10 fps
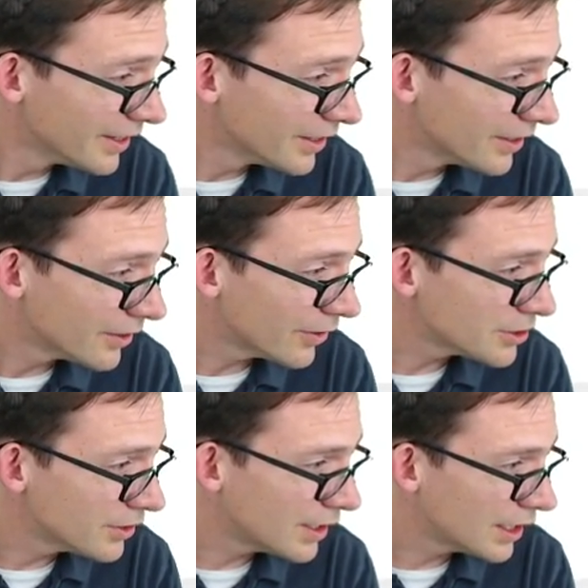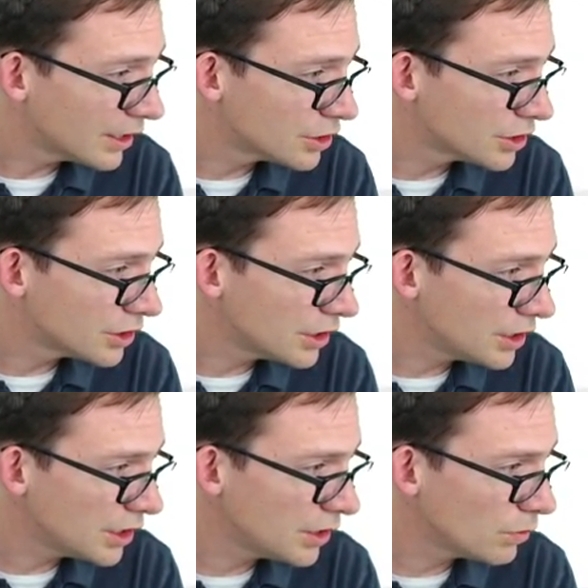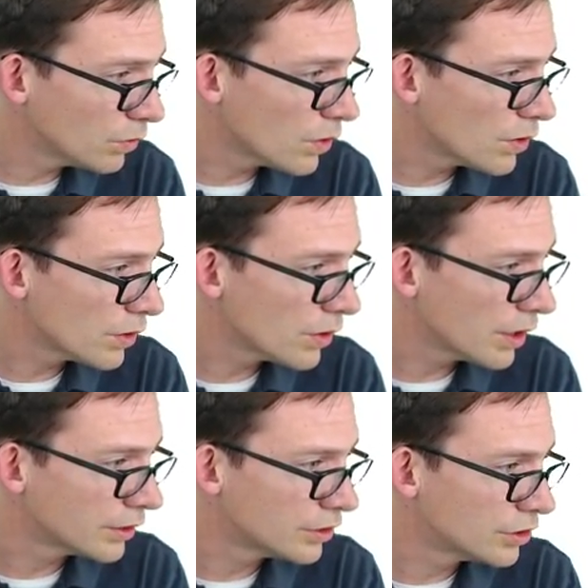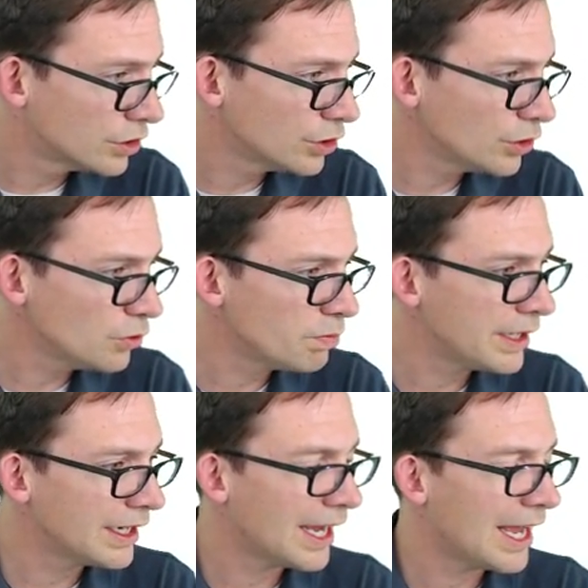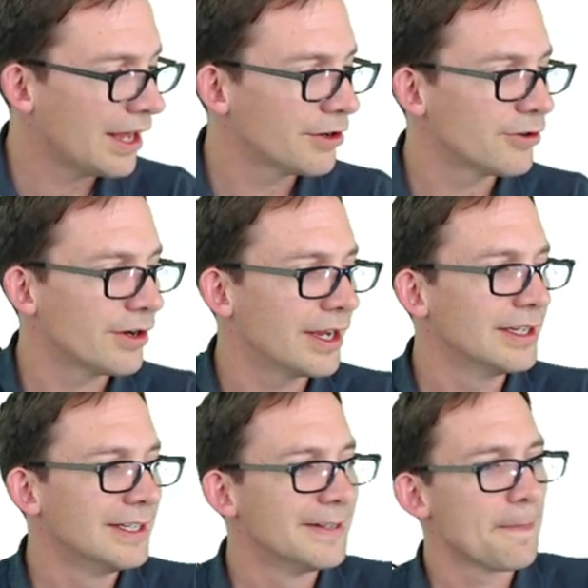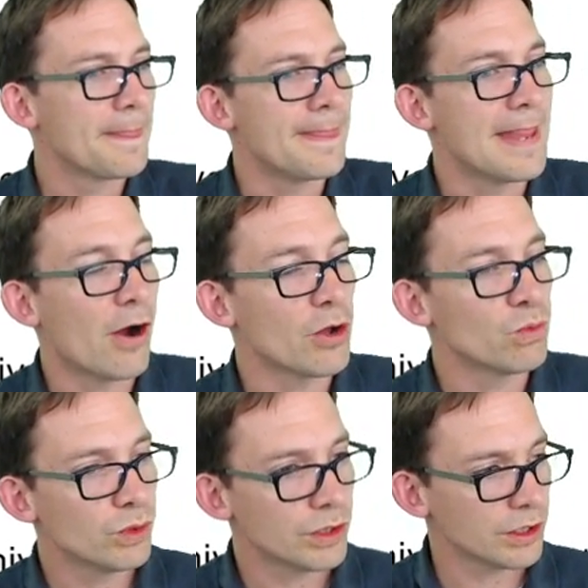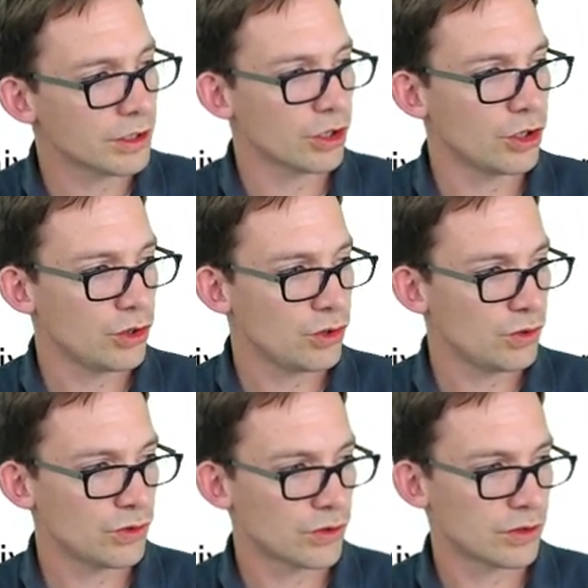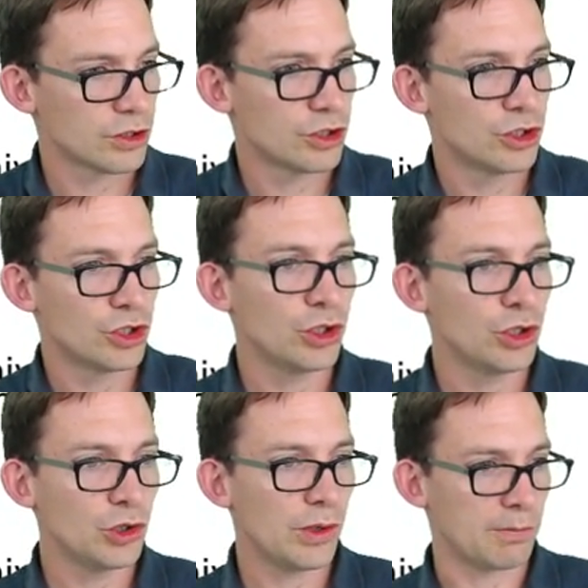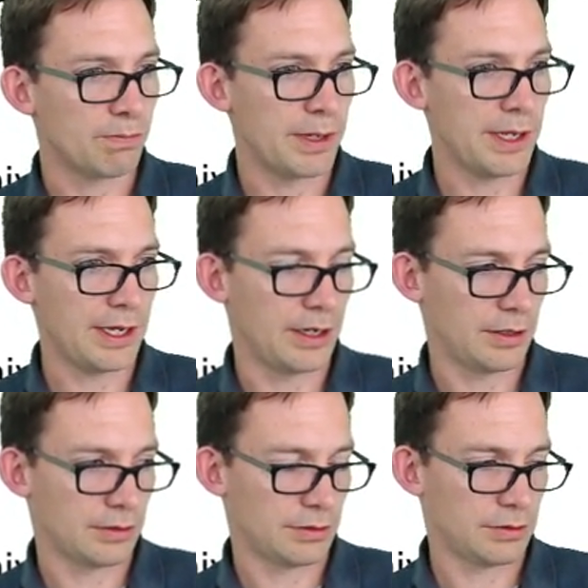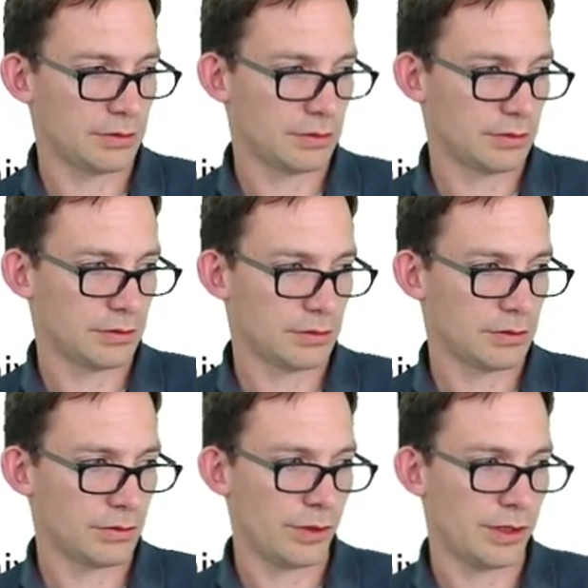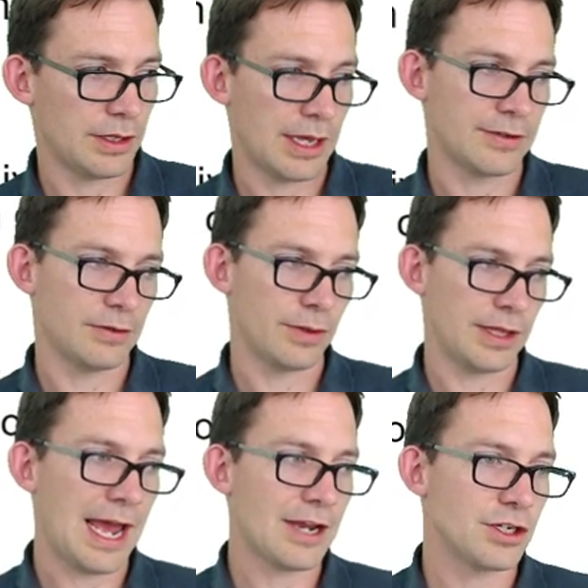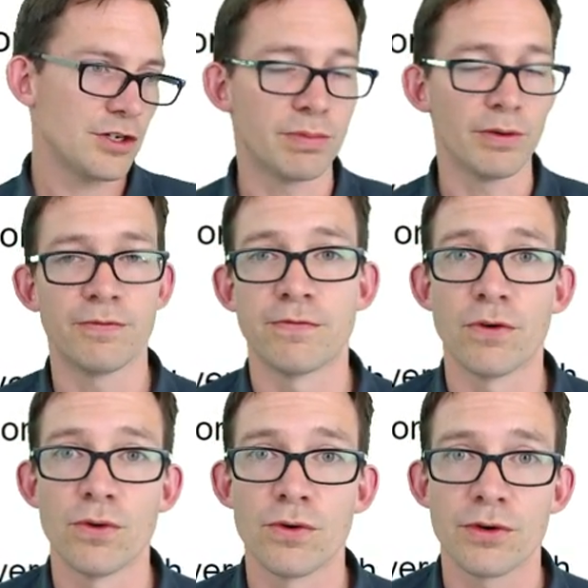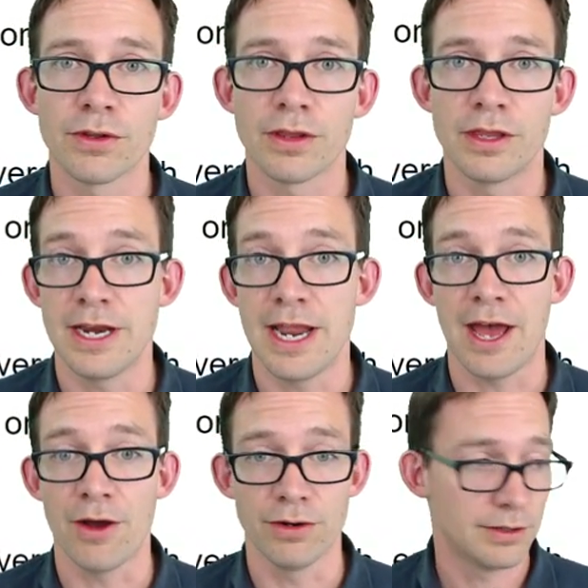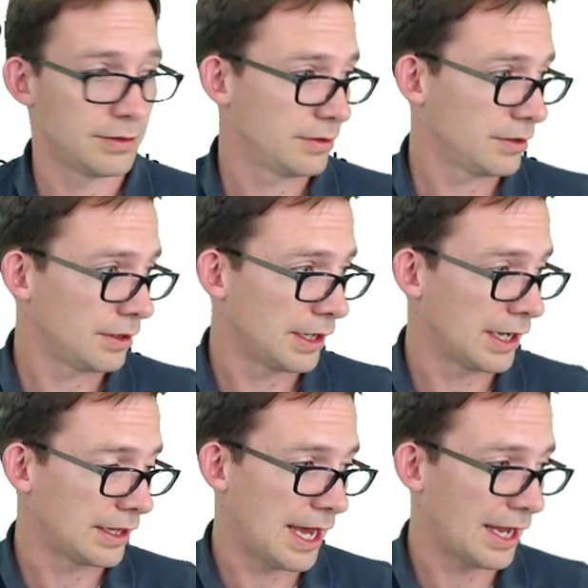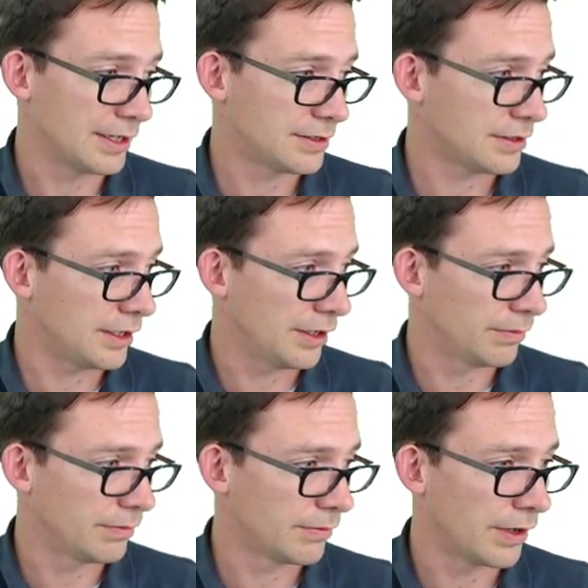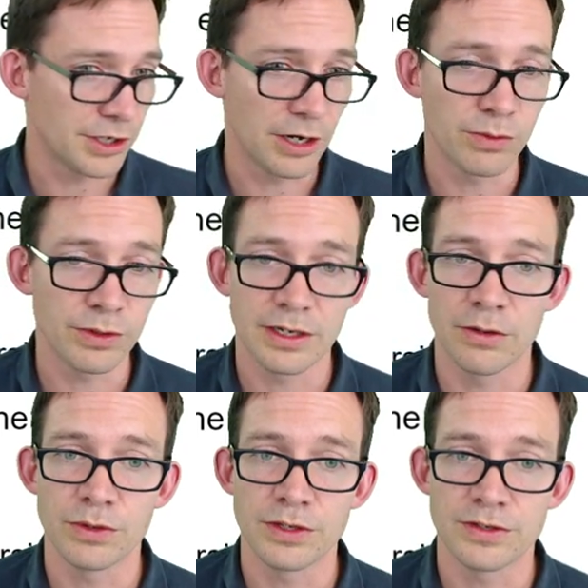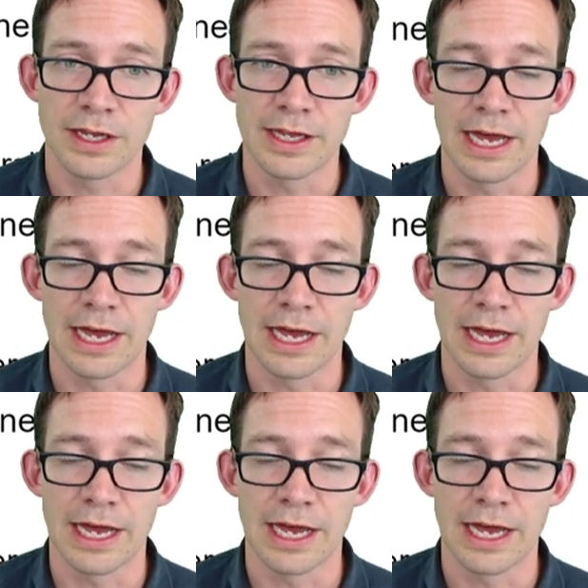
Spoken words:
Russia is saying she wore a too big hat on her head. Now I wouldn't use too and big with an adjective before the noun like that. Russia, I wouldn't say that.